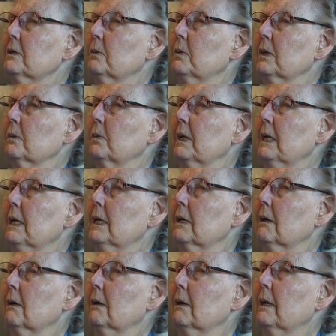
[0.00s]
to what we
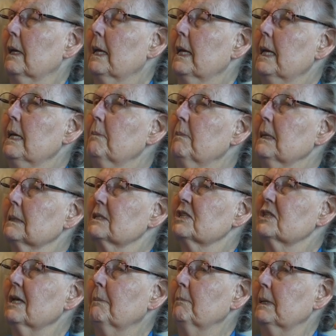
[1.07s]
hear. He met
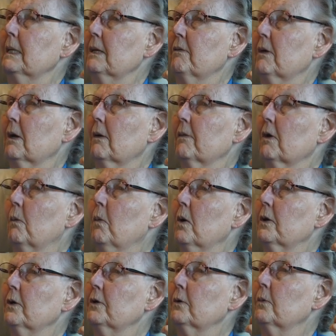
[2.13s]
somebody there that
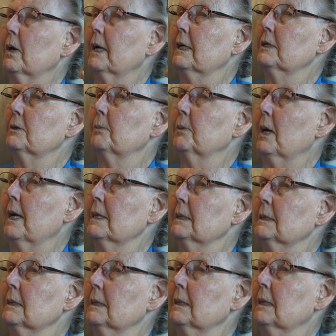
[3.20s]
wanted a ride to Brighton